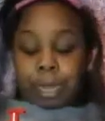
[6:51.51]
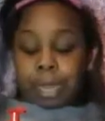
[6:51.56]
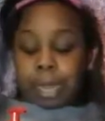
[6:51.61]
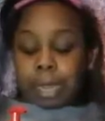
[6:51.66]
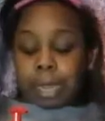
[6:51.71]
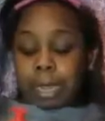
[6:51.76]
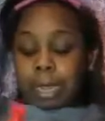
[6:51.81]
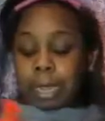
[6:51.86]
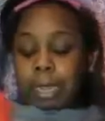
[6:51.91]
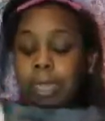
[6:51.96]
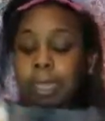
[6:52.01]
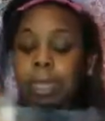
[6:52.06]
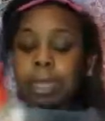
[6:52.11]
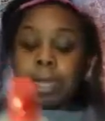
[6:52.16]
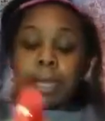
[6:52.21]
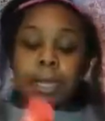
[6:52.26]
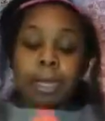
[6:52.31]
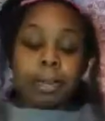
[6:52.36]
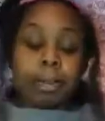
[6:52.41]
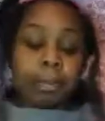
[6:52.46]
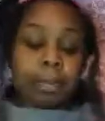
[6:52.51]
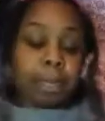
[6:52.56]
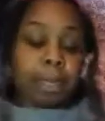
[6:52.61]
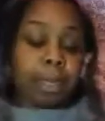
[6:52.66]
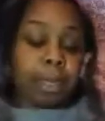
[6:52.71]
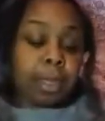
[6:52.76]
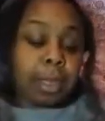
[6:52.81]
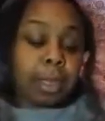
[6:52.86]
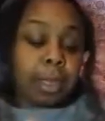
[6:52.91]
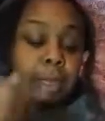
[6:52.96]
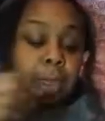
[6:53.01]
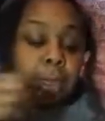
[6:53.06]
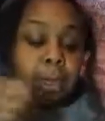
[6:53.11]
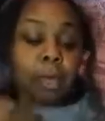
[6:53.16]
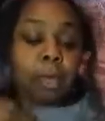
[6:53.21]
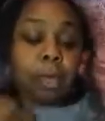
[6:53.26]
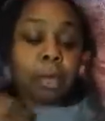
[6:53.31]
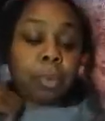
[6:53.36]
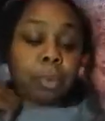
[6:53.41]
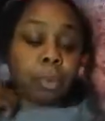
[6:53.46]
And
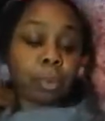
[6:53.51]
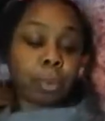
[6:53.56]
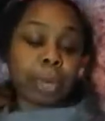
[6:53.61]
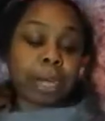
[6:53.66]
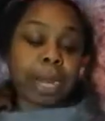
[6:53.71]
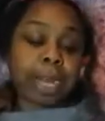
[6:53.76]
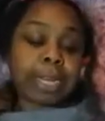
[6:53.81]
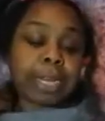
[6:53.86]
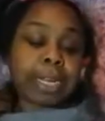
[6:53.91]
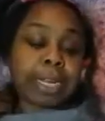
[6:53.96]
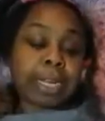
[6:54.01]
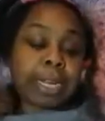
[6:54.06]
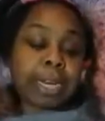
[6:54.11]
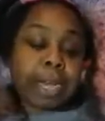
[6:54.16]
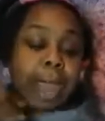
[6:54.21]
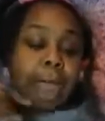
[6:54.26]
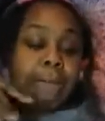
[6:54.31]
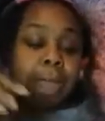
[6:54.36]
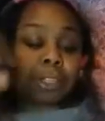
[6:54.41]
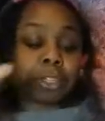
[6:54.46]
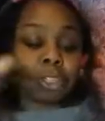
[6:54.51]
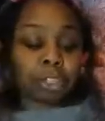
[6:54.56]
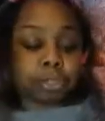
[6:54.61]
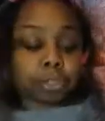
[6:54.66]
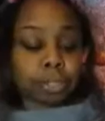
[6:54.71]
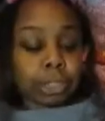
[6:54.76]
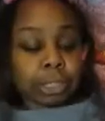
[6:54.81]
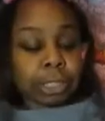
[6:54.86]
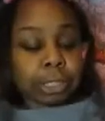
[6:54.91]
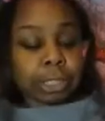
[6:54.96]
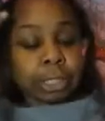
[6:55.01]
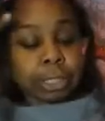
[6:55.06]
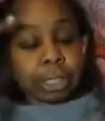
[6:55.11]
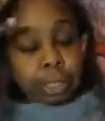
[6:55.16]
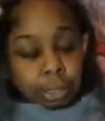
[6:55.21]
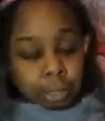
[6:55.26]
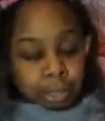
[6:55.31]
then when I need an extra